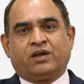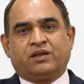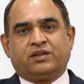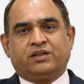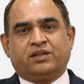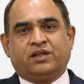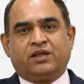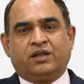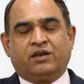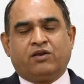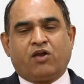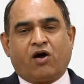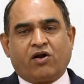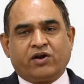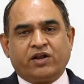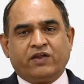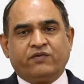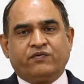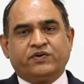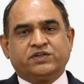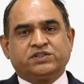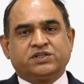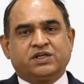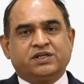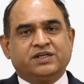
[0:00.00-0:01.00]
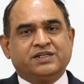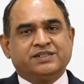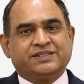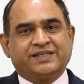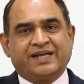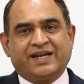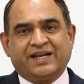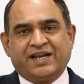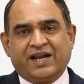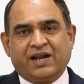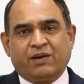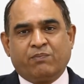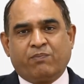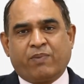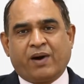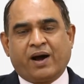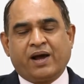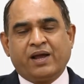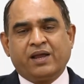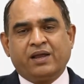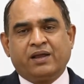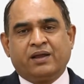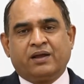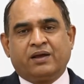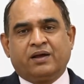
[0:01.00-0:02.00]
The law division is headed
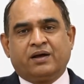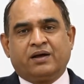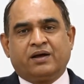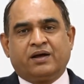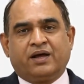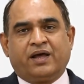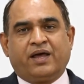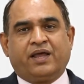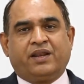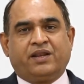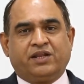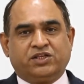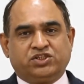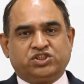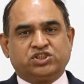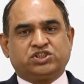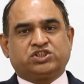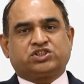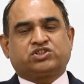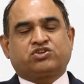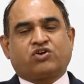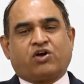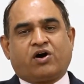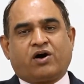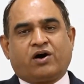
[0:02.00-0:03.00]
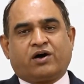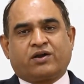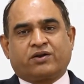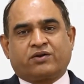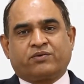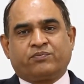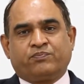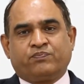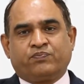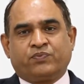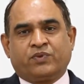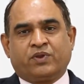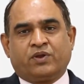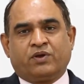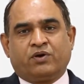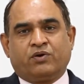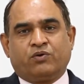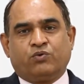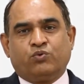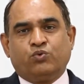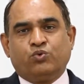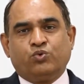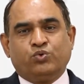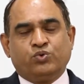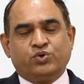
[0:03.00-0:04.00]
by a registrar
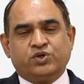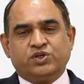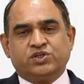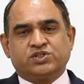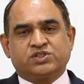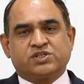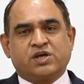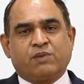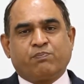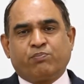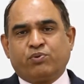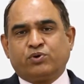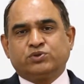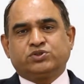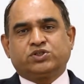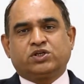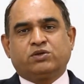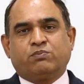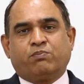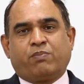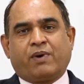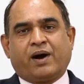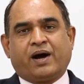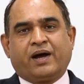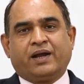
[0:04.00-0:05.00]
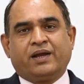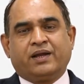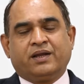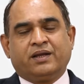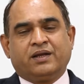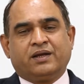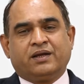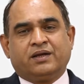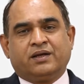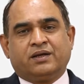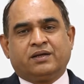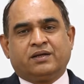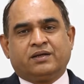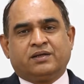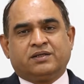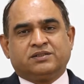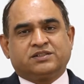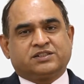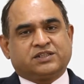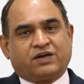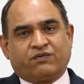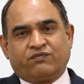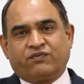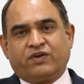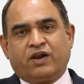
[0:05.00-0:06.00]
who is supported by
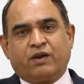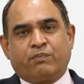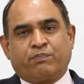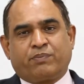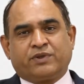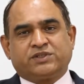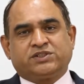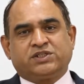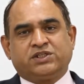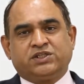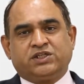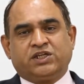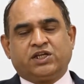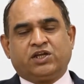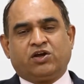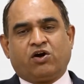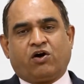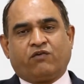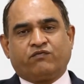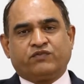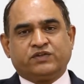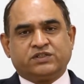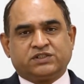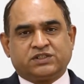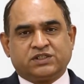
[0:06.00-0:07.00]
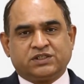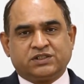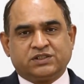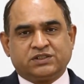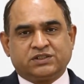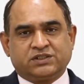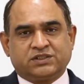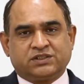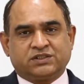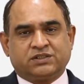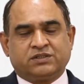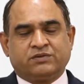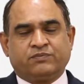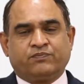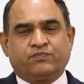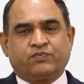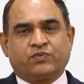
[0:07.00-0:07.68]
several presenting officers,